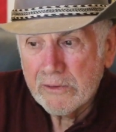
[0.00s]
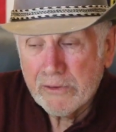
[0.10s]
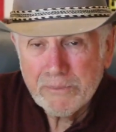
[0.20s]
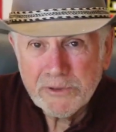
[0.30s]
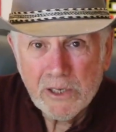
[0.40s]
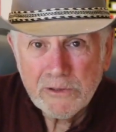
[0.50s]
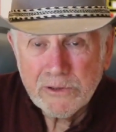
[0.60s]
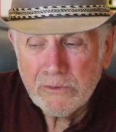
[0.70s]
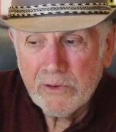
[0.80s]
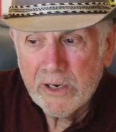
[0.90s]
Trump's
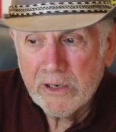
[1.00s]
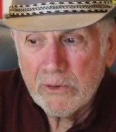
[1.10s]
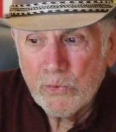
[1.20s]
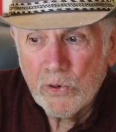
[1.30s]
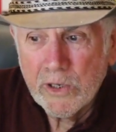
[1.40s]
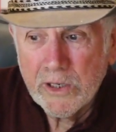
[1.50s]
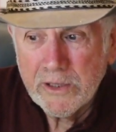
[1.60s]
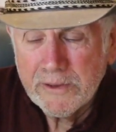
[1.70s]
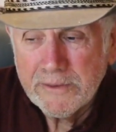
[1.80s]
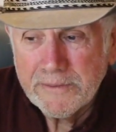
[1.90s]
also running a war